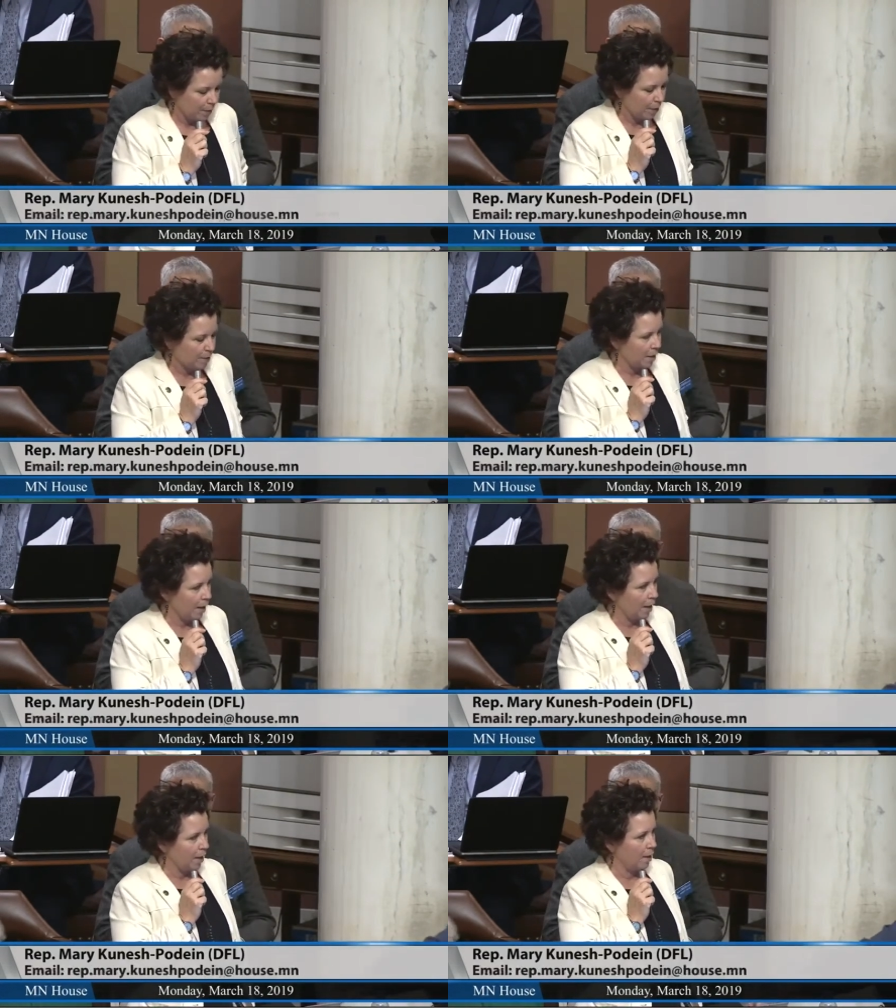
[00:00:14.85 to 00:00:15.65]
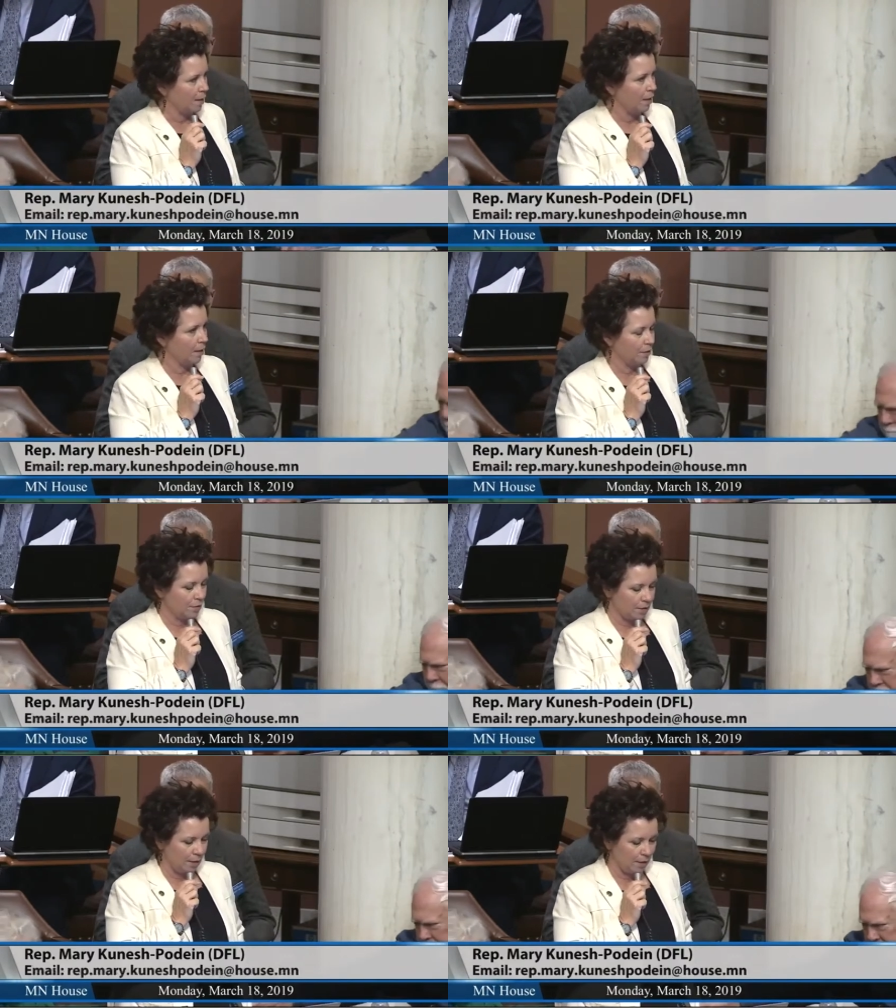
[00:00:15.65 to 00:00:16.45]
because I
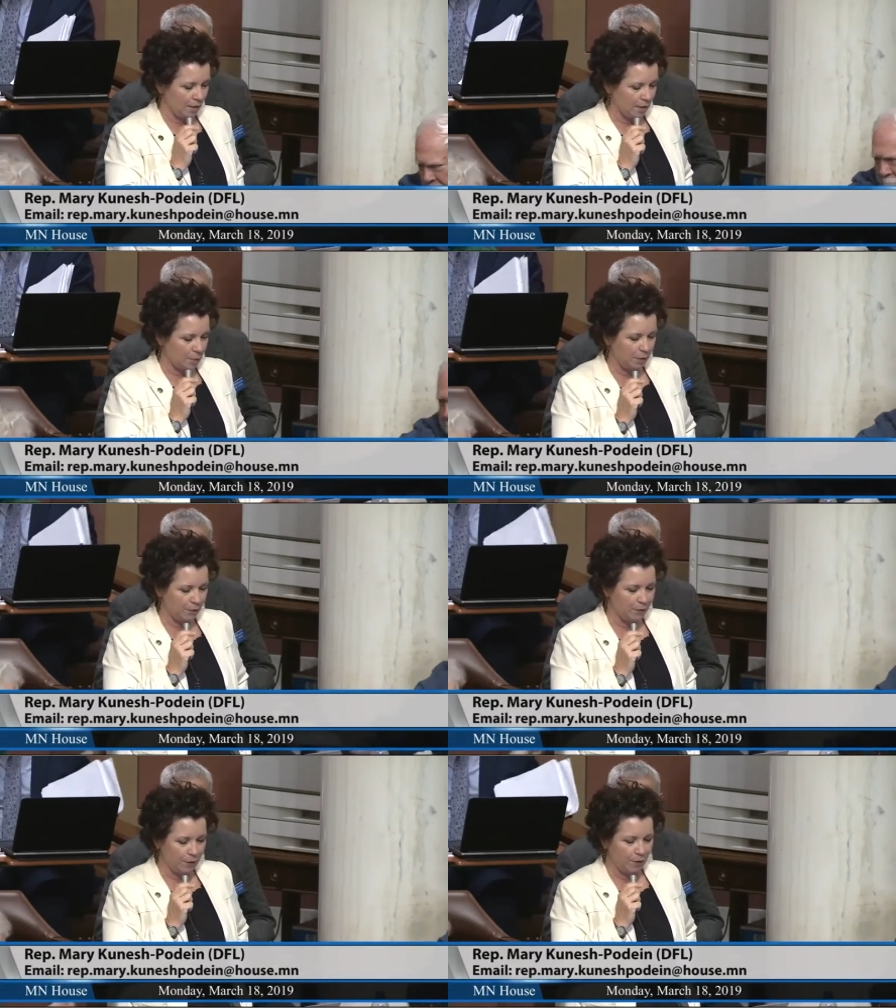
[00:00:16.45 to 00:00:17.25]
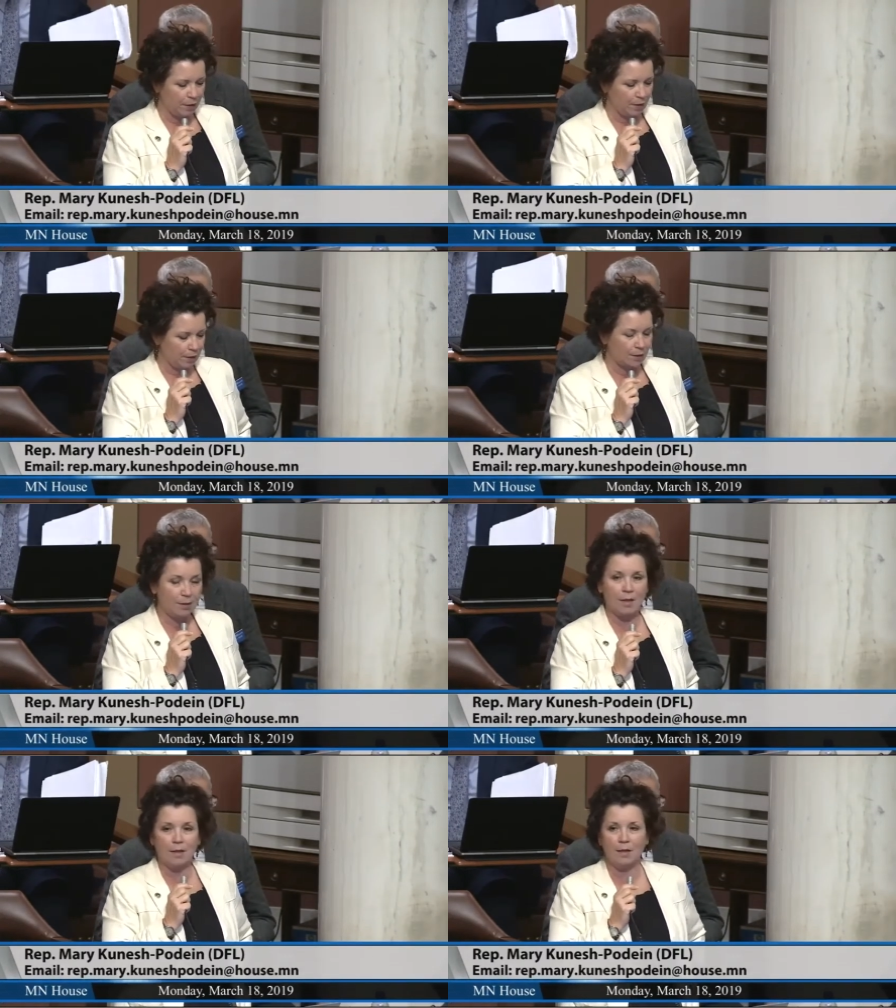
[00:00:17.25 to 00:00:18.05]
understand this bill very
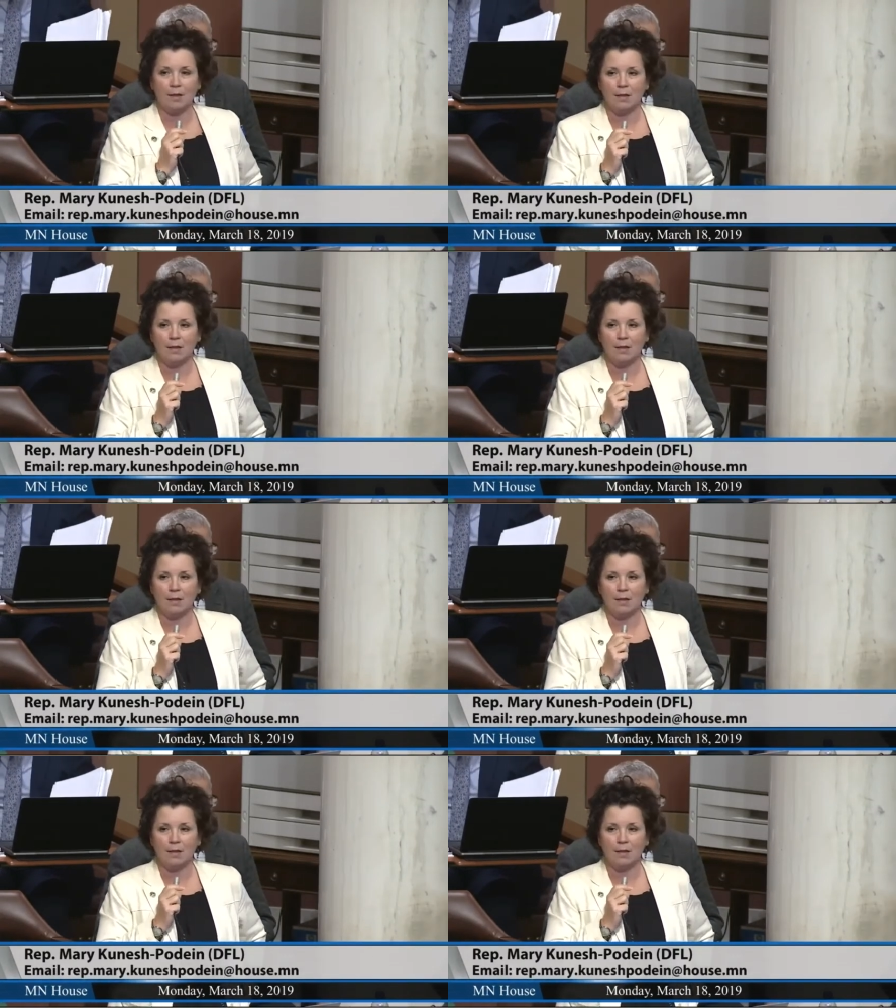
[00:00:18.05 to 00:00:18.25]
clearly.